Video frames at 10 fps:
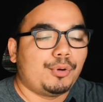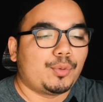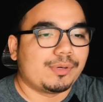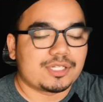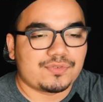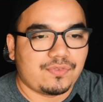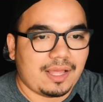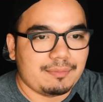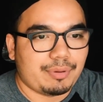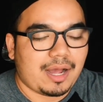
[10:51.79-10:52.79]
Pokemon just
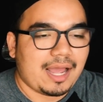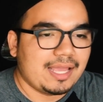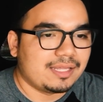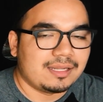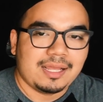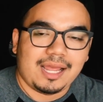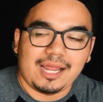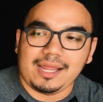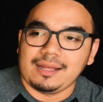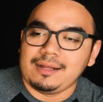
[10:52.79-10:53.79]
flying by, and
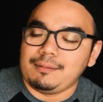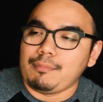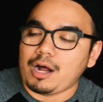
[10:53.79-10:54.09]
a